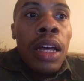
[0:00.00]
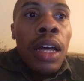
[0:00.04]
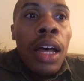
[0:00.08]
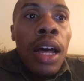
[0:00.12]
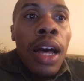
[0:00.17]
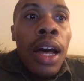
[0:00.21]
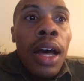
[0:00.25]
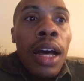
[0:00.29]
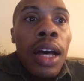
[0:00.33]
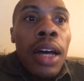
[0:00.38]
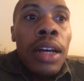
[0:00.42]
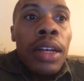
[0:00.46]

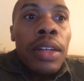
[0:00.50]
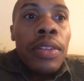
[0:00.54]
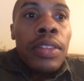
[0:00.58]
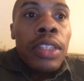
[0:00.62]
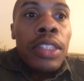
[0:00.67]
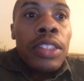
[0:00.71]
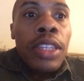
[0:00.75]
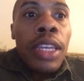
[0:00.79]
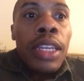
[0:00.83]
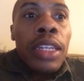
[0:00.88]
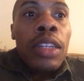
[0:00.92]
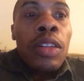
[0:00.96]
The
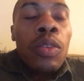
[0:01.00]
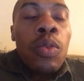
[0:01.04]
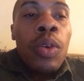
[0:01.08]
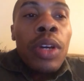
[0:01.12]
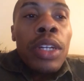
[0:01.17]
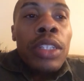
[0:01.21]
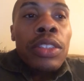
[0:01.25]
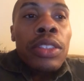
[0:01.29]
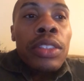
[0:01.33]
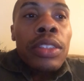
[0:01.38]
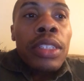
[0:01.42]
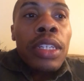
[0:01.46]
second
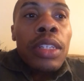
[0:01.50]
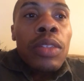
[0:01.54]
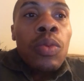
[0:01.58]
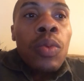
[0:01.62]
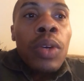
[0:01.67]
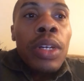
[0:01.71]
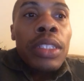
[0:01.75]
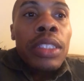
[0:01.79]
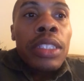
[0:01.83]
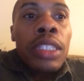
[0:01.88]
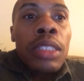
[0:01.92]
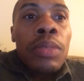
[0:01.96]
question says,
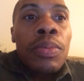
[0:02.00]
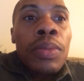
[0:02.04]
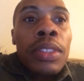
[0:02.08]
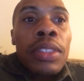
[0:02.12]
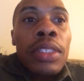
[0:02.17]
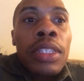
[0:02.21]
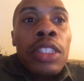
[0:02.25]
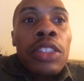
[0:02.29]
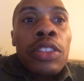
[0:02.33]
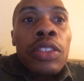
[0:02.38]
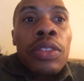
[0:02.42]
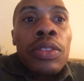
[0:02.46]
what
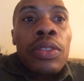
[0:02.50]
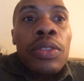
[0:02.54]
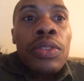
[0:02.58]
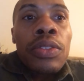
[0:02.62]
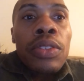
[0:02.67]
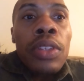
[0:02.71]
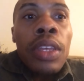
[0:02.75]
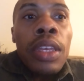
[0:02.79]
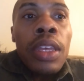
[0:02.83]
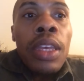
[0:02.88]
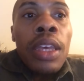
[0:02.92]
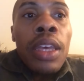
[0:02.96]
dispositions